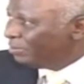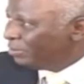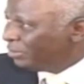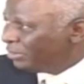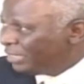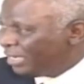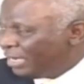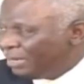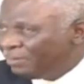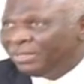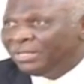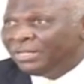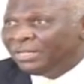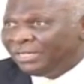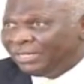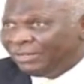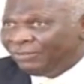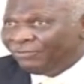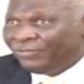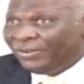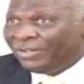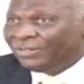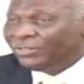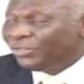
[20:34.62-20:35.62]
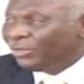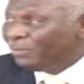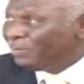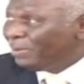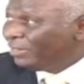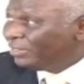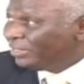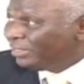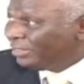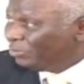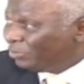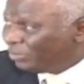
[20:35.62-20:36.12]
to time. In fact, some are
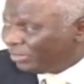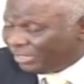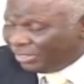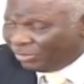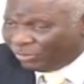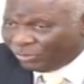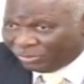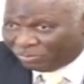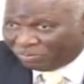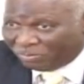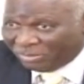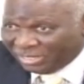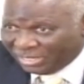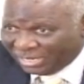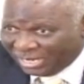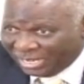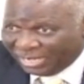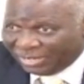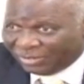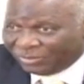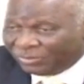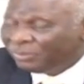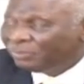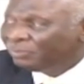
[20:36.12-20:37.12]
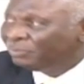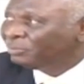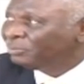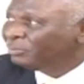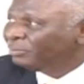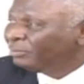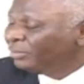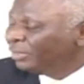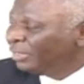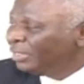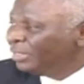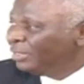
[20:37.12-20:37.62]
staying with me now.
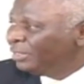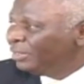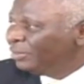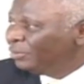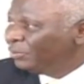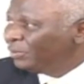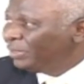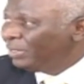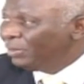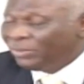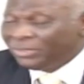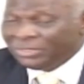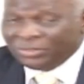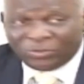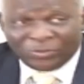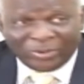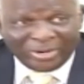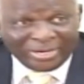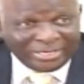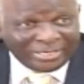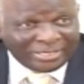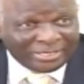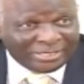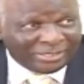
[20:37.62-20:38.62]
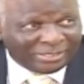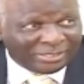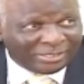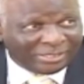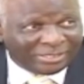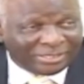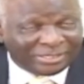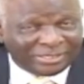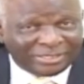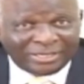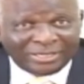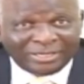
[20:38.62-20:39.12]
There was a wedding
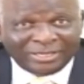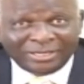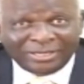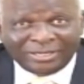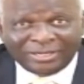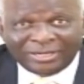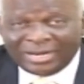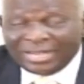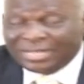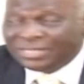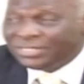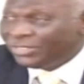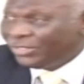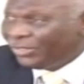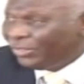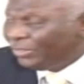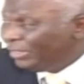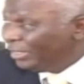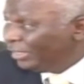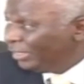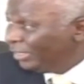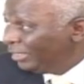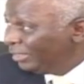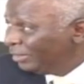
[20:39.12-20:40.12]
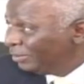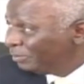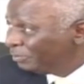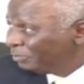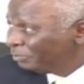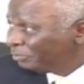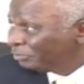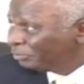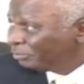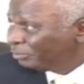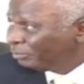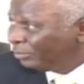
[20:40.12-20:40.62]
last Sunday,
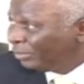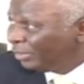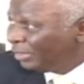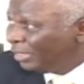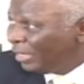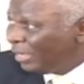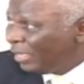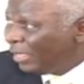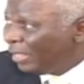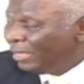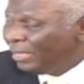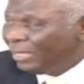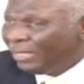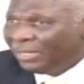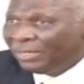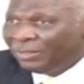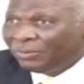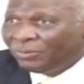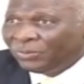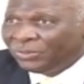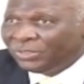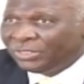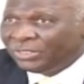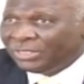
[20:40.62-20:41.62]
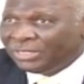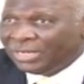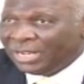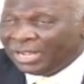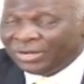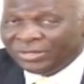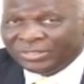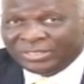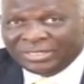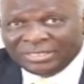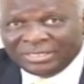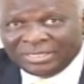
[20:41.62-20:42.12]
which I
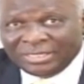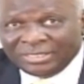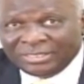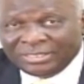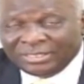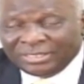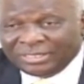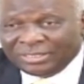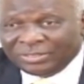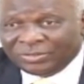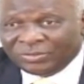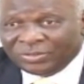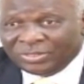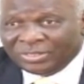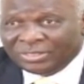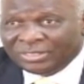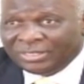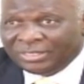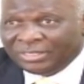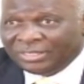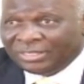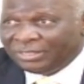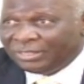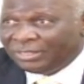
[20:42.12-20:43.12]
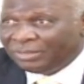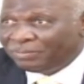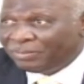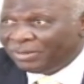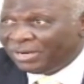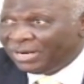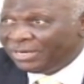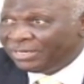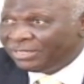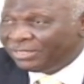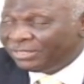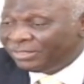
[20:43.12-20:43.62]
attended. The
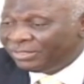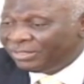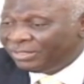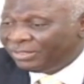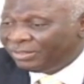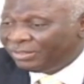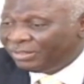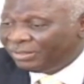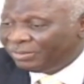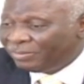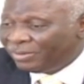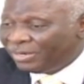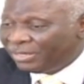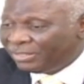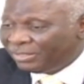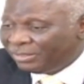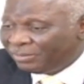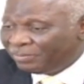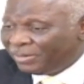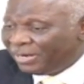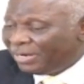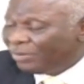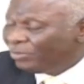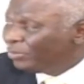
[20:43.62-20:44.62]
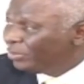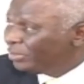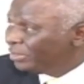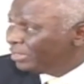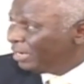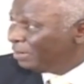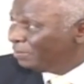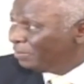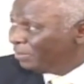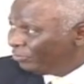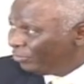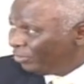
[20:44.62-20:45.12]
bride was
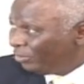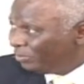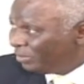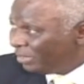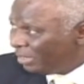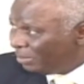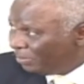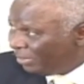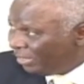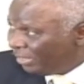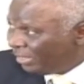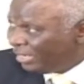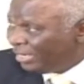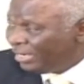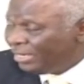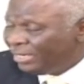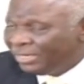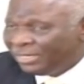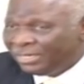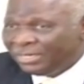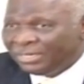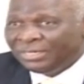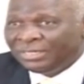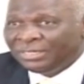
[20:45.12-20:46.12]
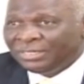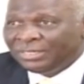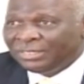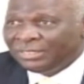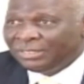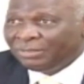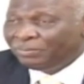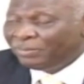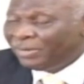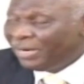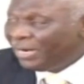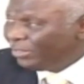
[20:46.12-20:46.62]
from Jamaica,
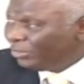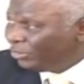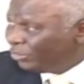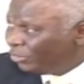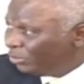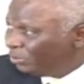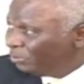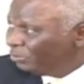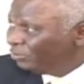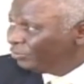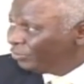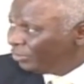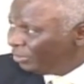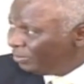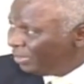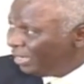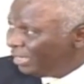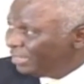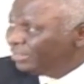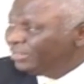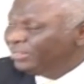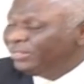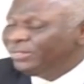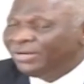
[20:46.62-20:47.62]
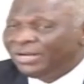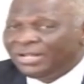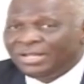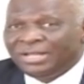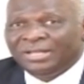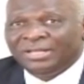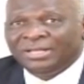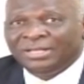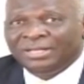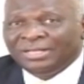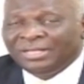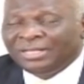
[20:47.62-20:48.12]
the bridegroom from Nigeria,
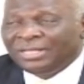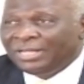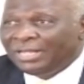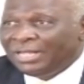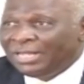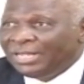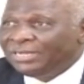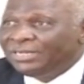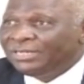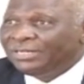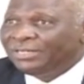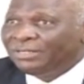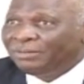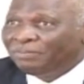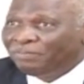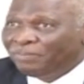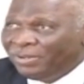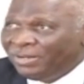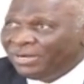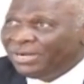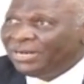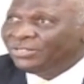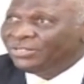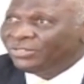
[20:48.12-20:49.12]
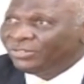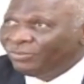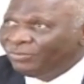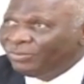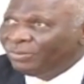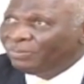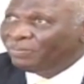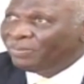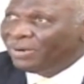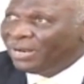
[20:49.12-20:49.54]
and the parents of the